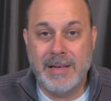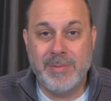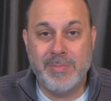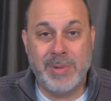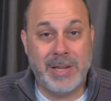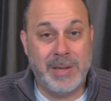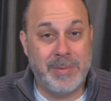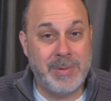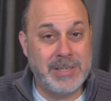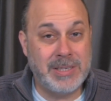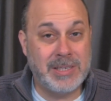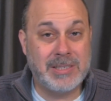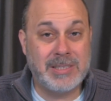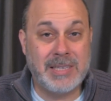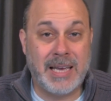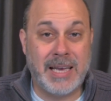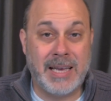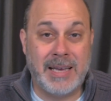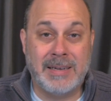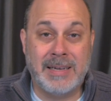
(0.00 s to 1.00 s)
But let me just
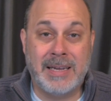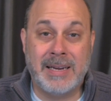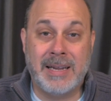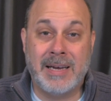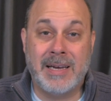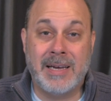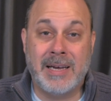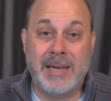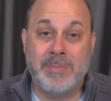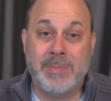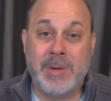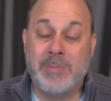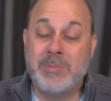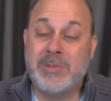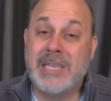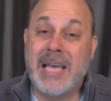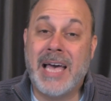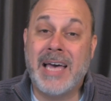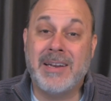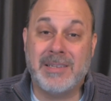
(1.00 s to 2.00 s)
say, and I, I'm, I'm
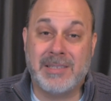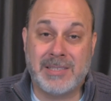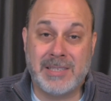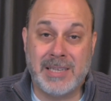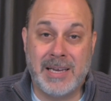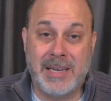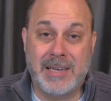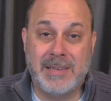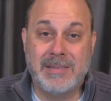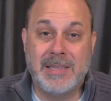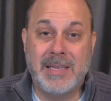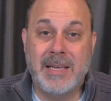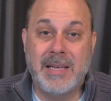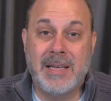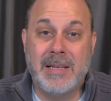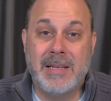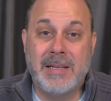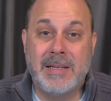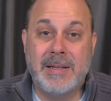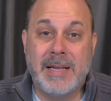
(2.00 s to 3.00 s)
sad to say,
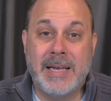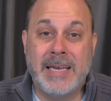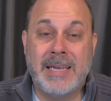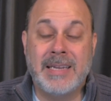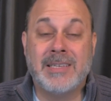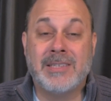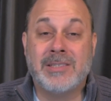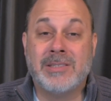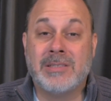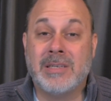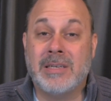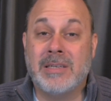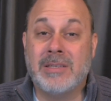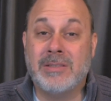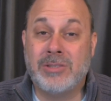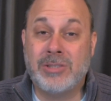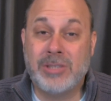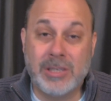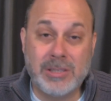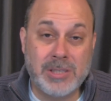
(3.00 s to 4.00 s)
it is
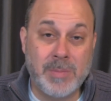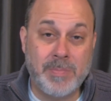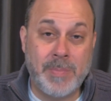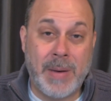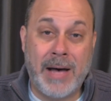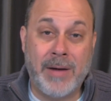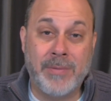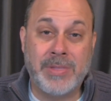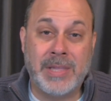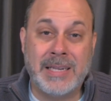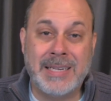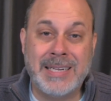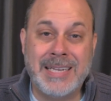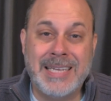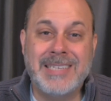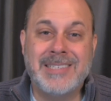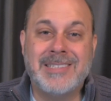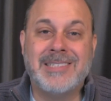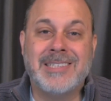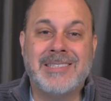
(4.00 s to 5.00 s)
just about the
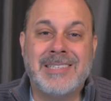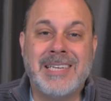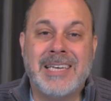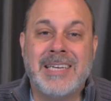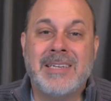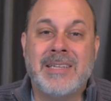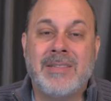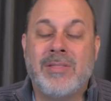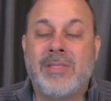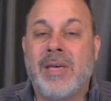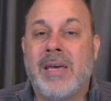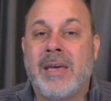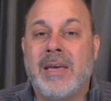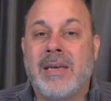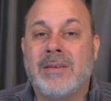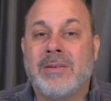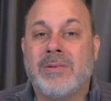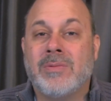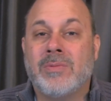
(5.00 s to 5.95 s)
least attended thing